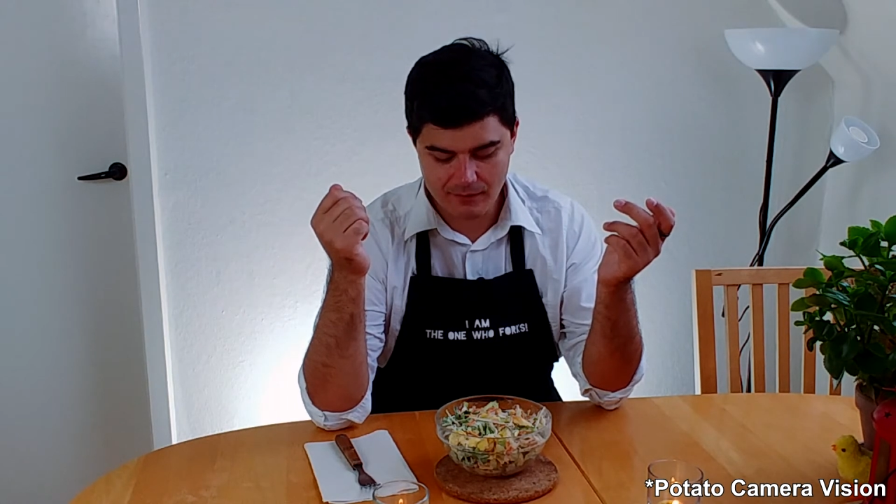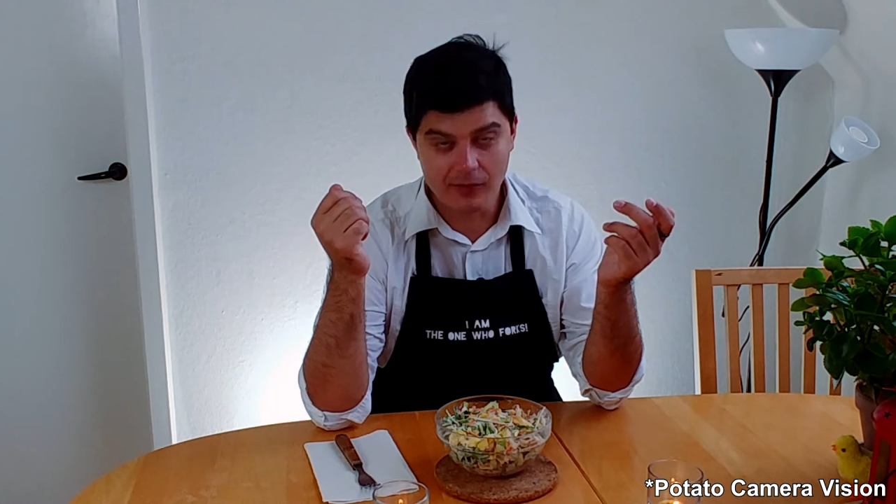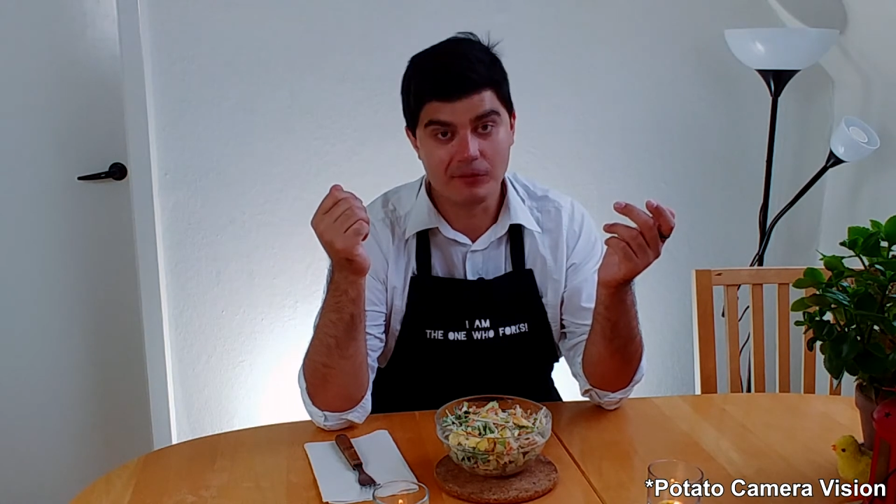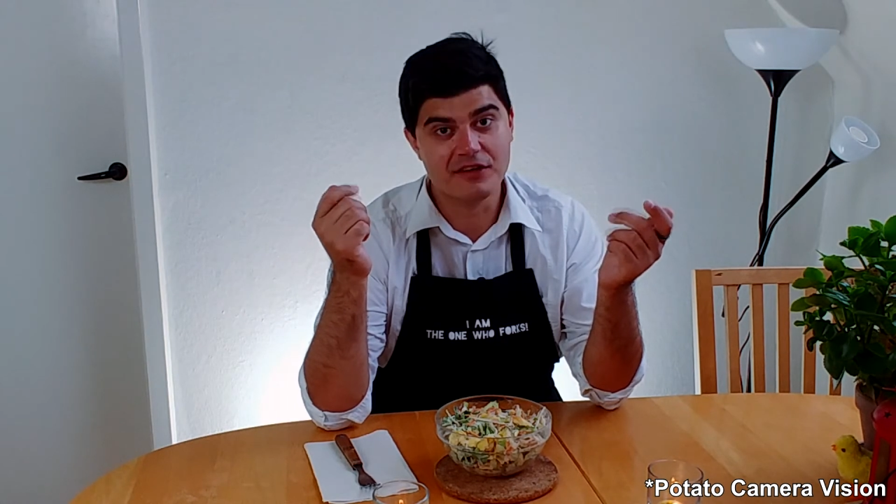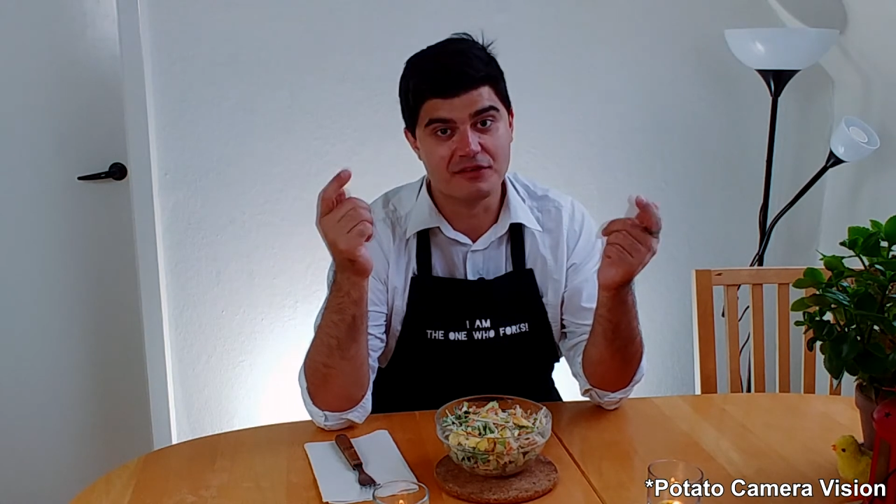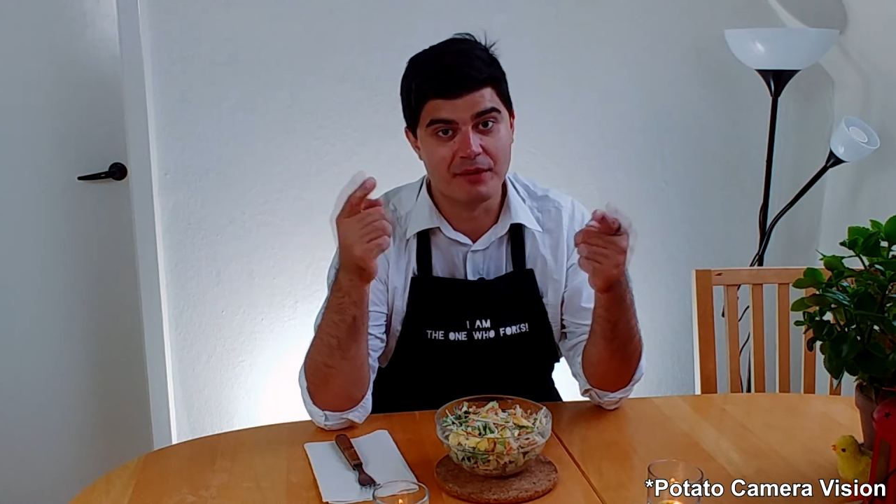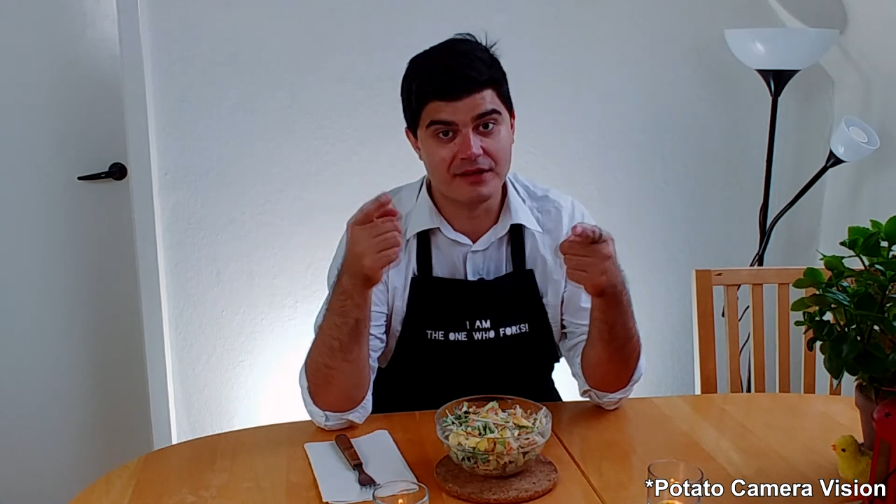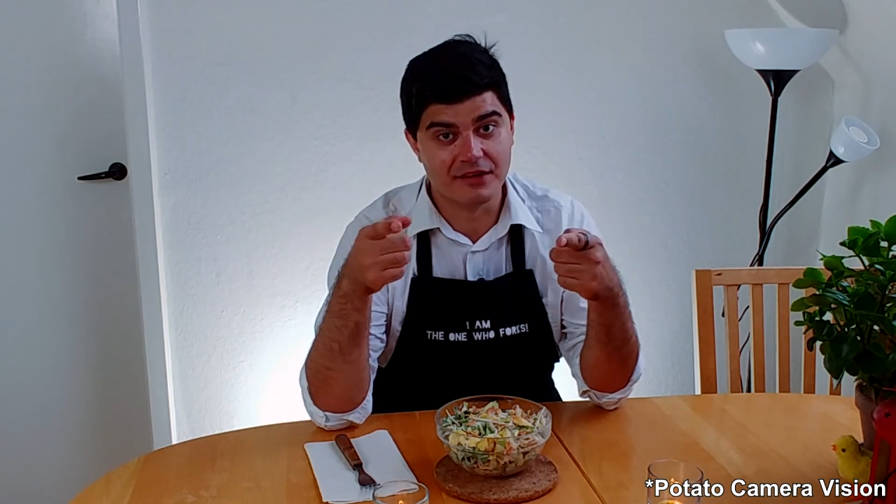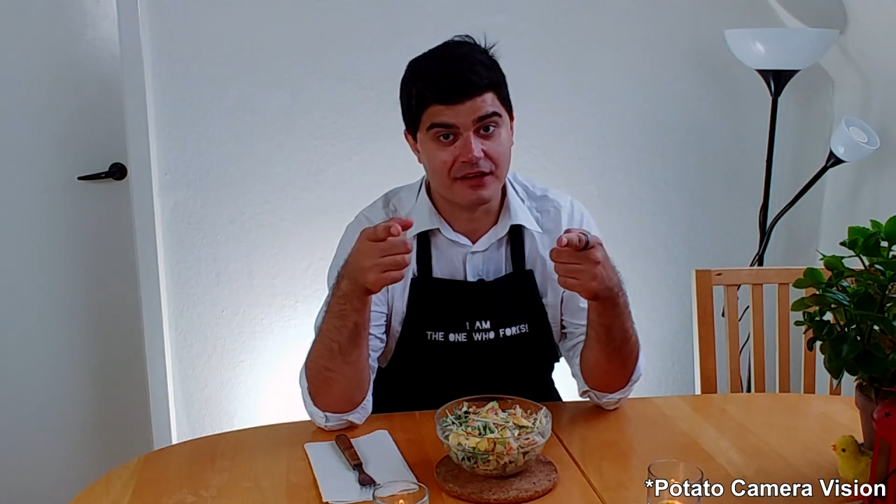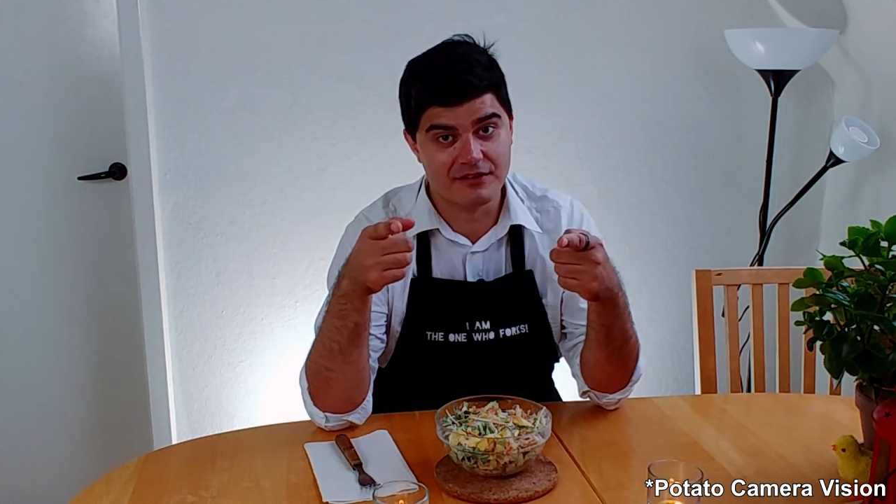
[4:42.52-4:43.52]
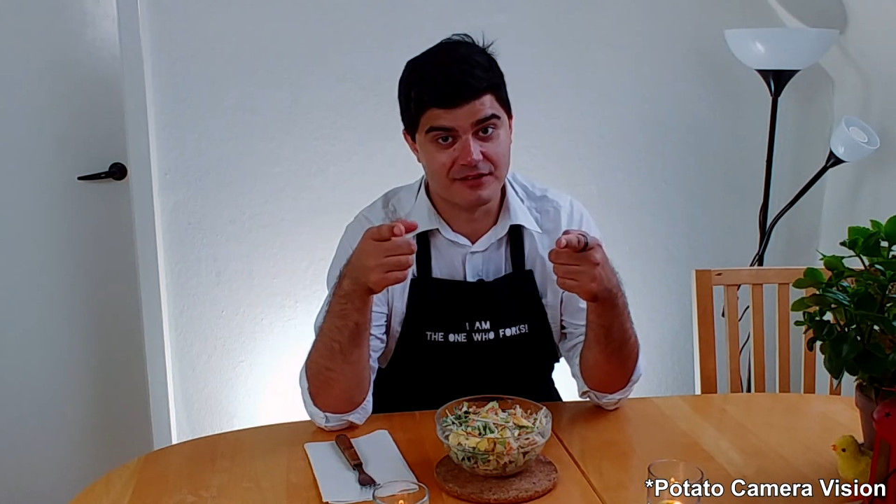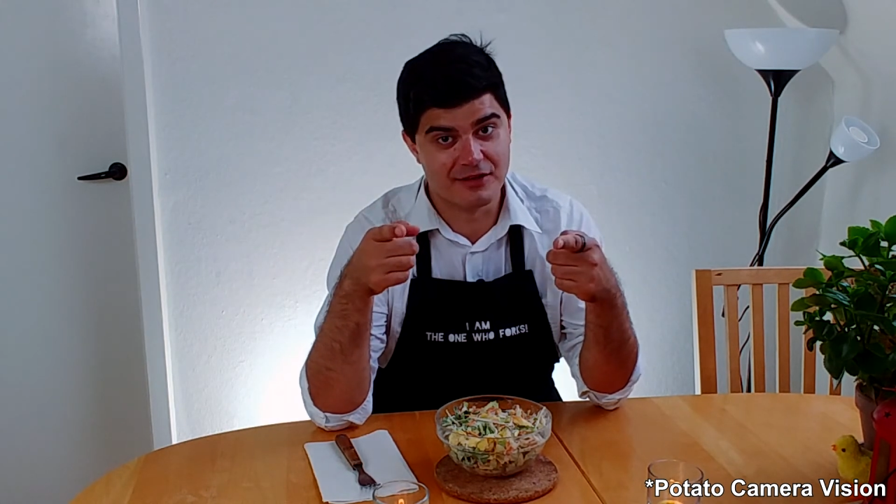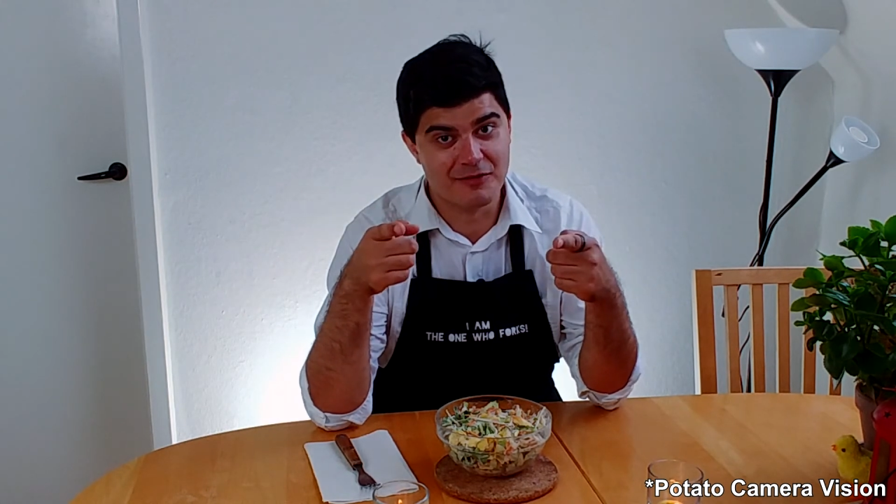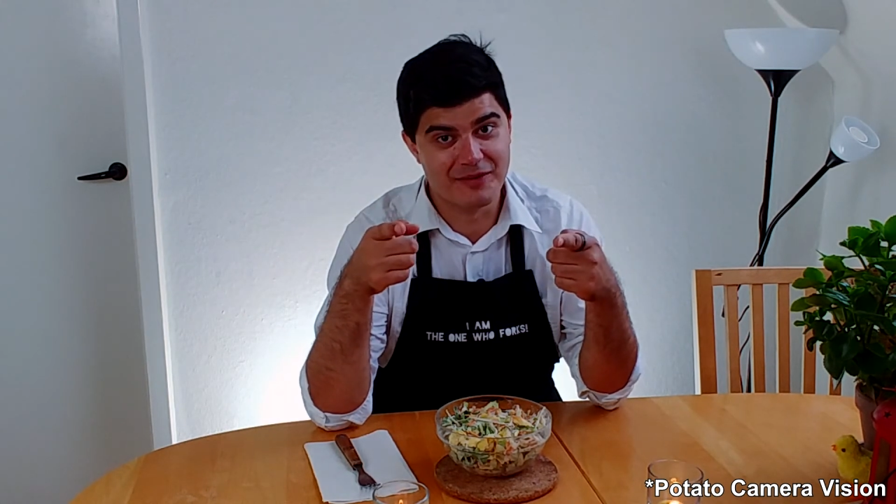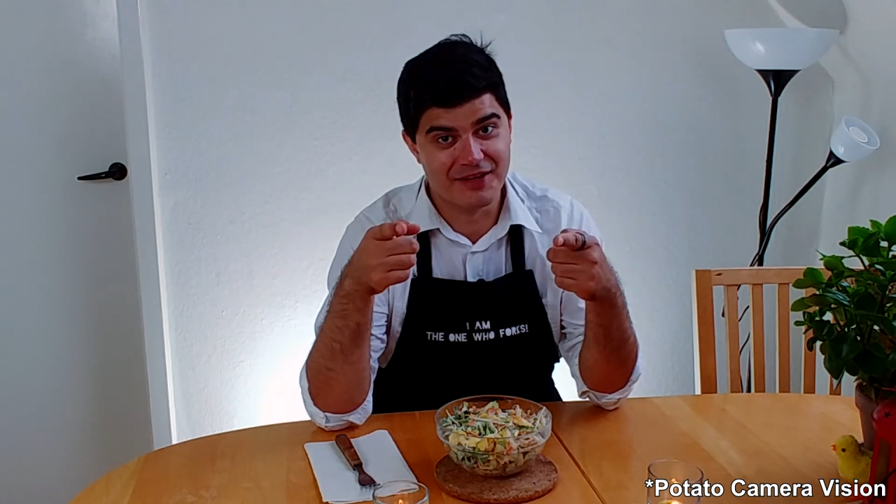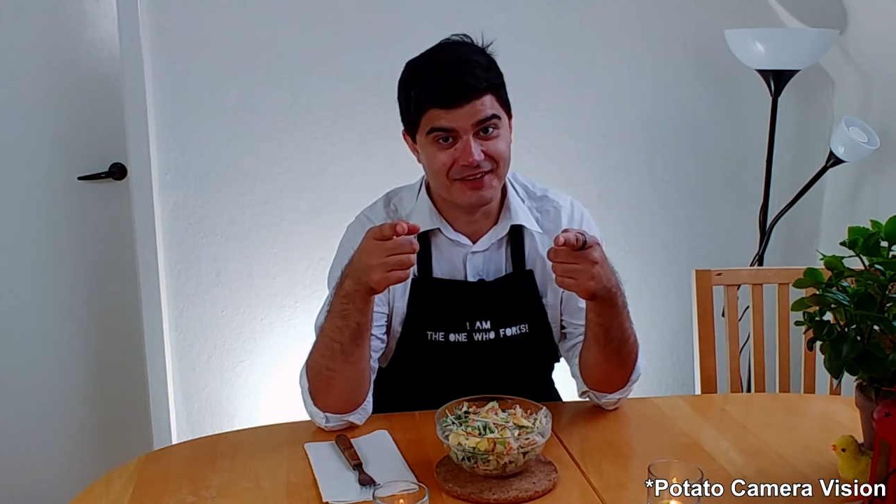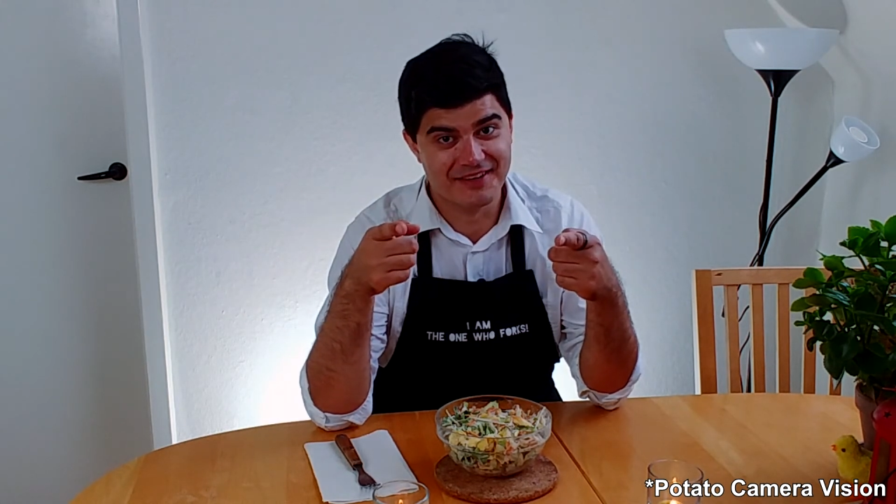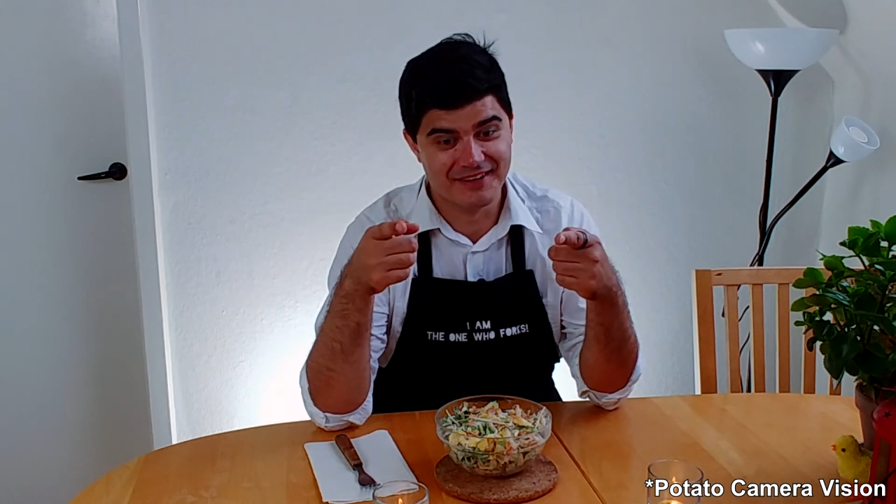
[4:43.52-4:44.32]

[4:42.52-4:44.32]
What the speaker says: Only it's better because it's homemade.